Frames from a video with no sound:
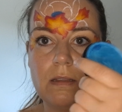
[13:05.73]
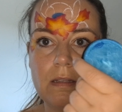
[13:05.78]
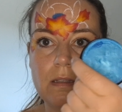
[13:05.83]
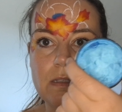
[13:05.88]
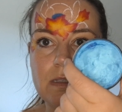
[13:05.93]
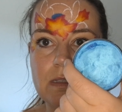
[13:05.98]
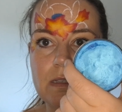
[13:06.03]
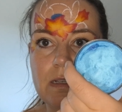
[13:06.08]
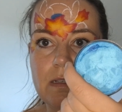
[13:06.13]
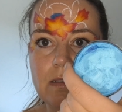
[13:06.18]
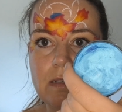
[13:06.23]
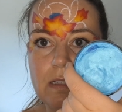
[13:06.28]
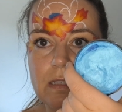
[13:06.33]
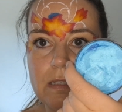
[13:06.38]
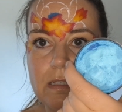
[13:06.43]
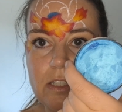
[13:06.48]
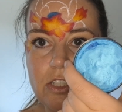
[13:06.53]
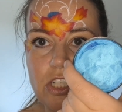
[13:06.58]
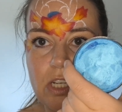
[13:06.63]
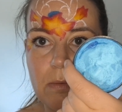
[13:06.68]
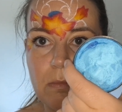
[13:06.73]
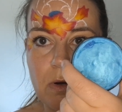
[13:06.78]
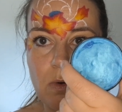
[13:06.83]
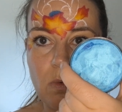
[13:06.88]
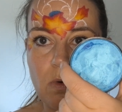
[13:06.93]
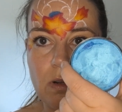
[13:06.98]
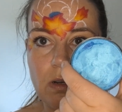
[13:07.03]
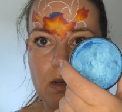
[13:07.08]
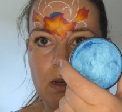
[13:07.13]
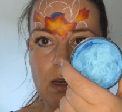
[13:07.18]
That's it. It's a shimmer
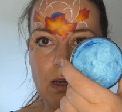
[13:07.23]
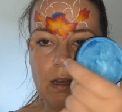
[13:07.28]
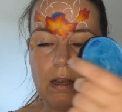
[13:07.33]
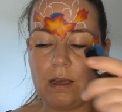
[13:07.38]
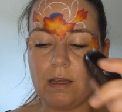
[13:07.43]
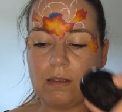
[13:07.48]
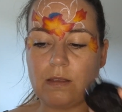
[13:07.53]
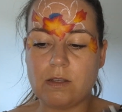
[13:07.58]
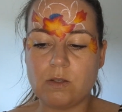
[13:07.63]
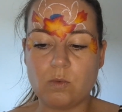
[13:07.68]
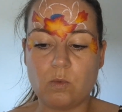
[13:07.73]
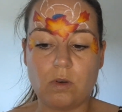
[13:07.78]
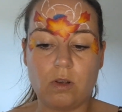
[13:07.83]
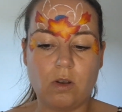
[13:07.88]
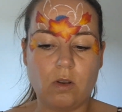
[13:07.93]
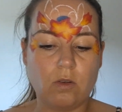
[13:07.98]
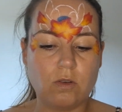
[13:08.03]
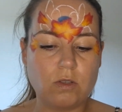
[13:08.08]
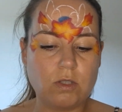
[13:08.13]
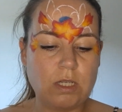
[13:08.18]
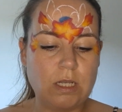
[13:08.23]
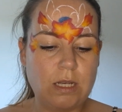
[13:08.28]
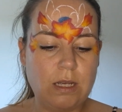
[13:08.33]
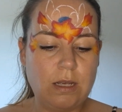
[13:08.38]
one. I like this one a lot.